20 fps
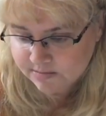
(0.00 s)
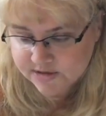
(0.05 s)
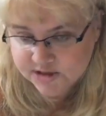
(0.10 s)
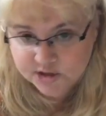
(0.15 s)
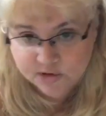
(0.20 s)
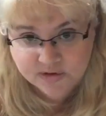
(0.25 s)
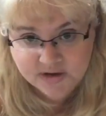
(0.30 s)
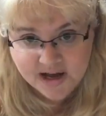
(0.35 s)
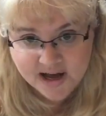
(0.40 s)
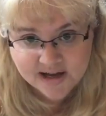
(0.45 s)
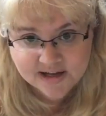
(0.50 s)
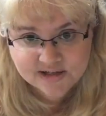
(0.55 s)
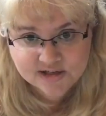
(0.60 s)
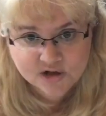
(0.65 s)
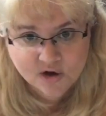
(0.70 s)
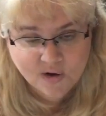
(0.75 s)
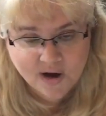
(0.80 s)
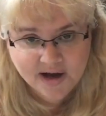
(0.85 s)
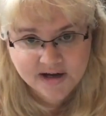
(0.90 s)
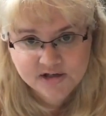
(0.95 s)
So yeah,
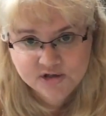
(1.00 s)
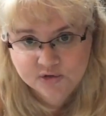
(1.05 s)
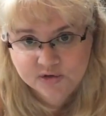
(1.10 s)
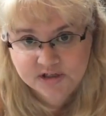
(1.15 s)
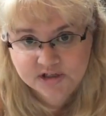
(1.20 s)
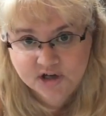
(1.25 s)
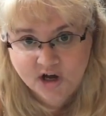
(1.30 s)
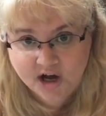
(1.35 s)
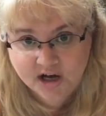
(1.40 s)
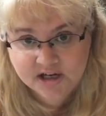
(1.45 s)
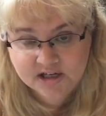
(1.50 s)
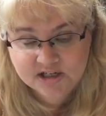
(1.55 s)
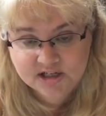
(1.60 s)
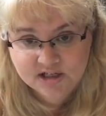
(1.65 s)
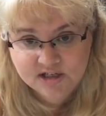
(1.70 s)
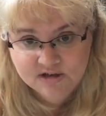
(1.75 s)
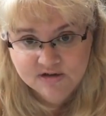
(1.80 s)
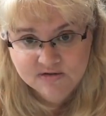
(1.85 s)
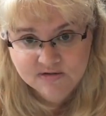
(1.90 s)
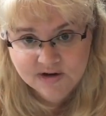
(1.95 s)
so I enjoyed talking
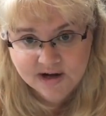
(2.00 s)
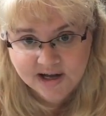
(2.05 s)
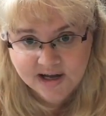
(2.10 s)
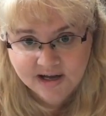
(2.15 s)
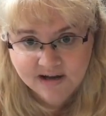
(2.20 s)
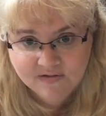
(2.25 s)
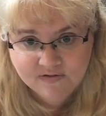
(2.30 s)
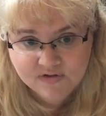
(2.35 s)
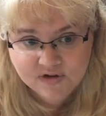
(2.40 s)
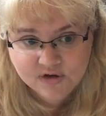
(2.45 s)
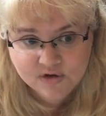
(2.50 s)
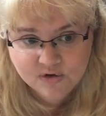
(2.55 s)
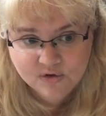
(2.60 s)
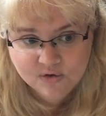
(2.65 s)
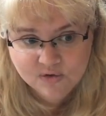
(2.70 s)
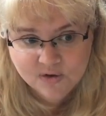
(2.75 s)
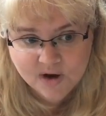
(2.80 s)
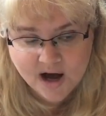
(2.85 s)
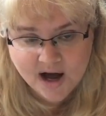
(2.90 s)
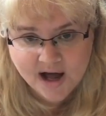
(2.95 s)
to you. If
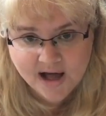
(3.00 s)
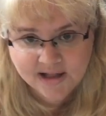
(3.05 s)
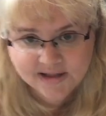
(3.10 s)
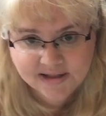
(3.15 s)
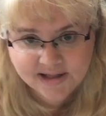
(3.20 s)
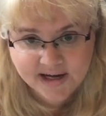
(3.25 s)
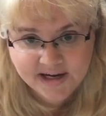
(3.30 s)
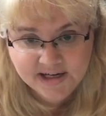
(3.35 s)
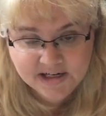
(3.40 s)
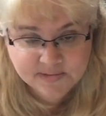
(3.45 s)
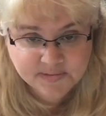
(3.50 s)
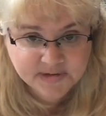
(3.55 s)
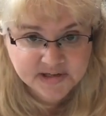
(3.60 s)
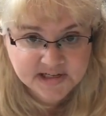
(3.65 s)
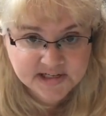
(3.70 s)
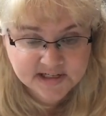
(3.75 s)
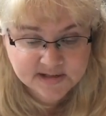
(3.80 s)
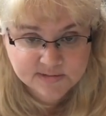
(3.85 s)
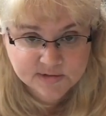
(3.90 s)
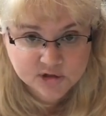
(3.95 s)
you liked,
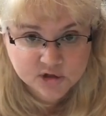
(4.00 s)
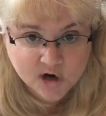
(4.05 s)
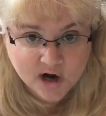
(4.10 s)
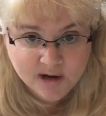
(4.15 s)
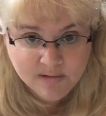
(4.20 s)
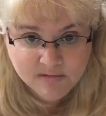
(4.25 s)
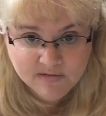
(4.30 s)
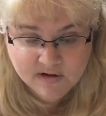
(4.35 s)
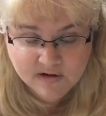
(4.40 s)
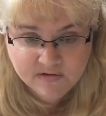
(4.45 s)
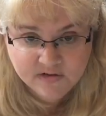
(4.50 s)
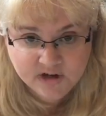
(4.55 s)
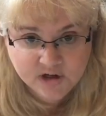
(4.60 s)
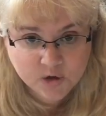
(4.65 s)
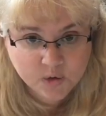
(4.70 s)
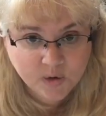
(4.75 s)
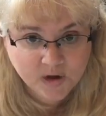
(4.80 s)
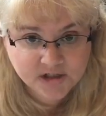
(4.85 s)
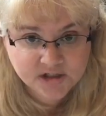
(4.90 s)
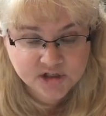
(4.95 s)
please subscribe. If you have any
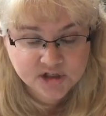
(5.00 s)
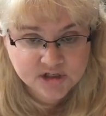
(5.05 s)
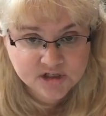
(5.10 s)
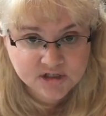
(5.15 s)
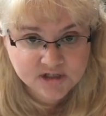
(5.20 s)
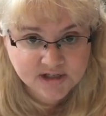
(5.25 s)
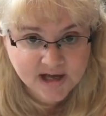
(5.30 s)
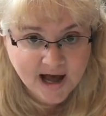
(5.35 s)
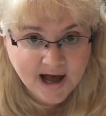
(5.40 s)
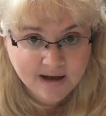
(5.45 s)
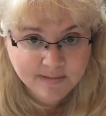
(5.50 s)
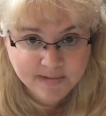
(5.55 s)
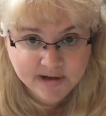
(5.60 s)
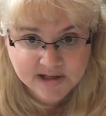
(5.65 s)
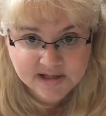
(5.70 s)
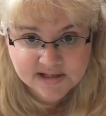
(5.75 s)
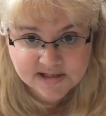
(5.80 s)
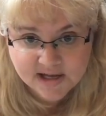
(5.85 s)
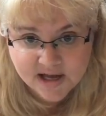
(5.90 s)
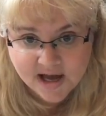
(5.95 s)
questions,
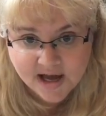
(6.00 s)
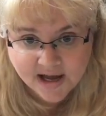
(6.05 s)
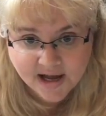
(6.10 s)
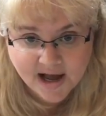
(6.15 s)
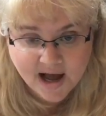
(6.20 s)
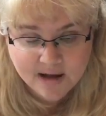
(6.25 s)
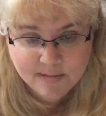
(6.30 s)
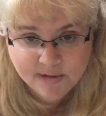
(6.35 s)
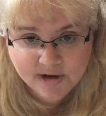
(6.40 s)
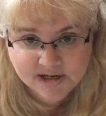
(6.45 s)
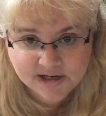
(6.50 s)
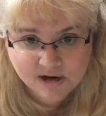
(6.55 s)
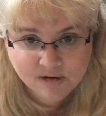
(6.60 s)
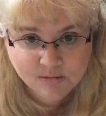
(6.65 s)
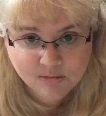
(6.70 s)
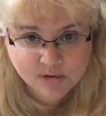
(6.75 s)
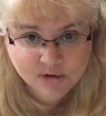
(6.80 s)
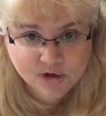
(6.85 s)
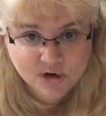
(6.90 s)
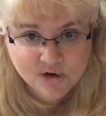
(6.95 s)
comment
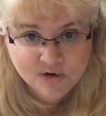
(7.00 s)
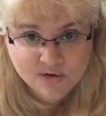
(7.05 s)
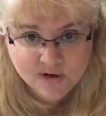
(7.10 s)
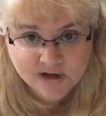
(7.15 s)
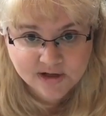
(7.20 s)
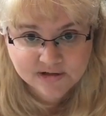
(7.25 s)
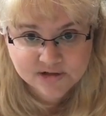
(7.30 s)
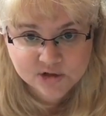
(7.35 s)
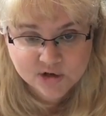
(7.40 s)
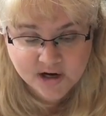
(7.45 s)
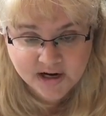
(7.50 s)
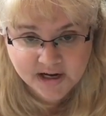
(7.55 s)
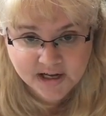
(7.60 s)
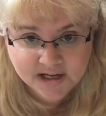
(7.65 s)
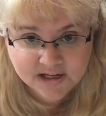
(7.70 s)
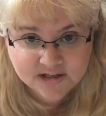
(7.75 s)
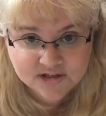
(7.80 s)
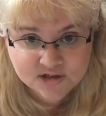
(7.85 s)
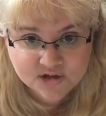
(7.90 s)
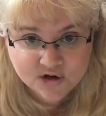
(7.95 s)
down below. I'll try to
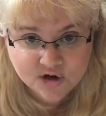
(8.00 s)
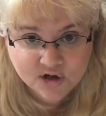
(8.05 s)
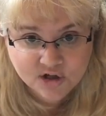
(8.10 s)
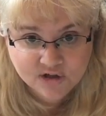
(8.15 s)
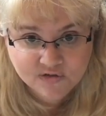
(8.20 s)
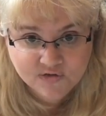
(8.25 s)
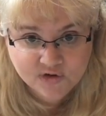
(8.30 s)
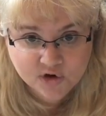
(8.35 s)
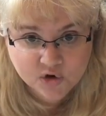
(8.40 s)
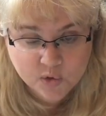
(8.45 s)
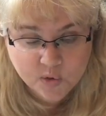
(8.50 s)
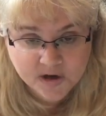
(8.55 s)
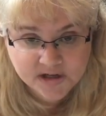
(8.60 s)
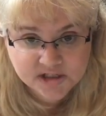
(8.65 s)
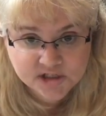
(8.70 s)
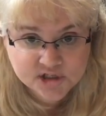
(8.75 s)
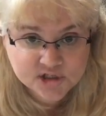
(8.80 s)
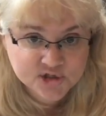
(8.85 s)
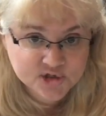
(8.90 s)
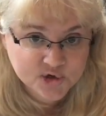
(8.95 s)
answer all of your
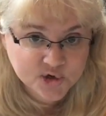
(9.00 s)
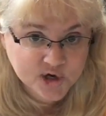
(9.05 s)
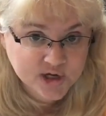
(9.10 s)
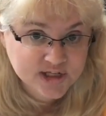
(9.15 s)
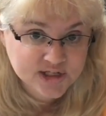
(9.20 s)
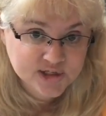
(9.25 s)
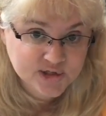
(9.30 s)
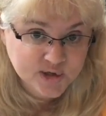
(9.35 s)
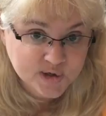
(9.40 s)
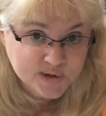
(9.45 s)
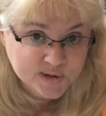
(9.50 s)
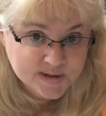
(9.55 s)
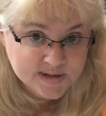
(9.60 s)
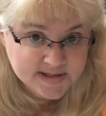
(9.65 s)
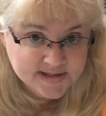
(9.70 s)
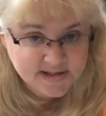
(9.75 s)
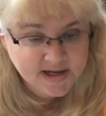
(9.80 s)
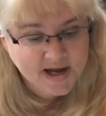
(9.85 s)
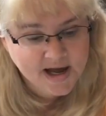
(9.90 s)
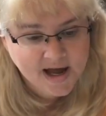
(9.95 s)
questions or
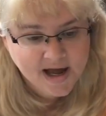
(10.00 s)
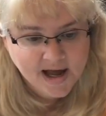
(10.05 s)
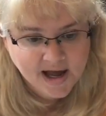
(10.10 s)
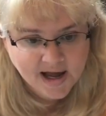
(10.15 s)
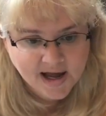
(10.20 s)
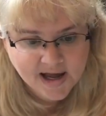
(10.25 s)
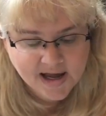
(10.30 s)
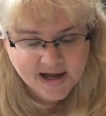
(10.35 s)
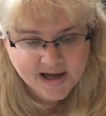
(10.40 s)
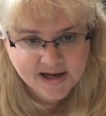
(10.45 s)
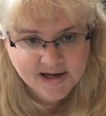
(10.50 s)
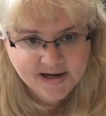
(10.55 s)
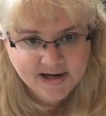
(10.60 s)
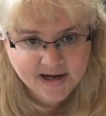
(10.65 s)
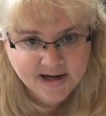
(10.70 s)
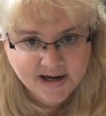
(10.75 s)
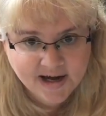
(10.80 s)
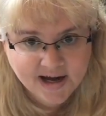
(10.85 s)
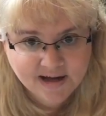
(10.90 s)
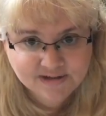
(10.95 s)
concerns. And
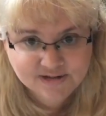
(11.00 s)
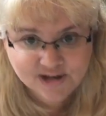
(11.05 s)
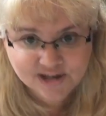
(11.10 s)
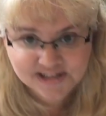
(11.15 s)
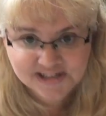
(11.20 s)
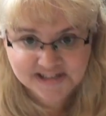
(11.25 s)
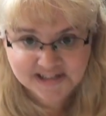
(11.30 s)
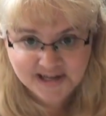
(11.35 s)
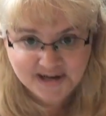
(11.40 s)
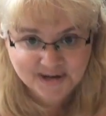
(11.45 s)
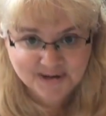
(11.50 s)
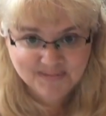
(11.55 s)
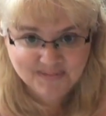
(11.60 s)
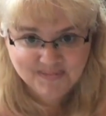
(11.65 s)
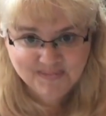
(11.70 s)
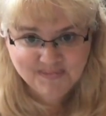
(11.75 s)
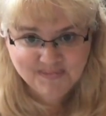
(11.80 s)
I'll talk to you later.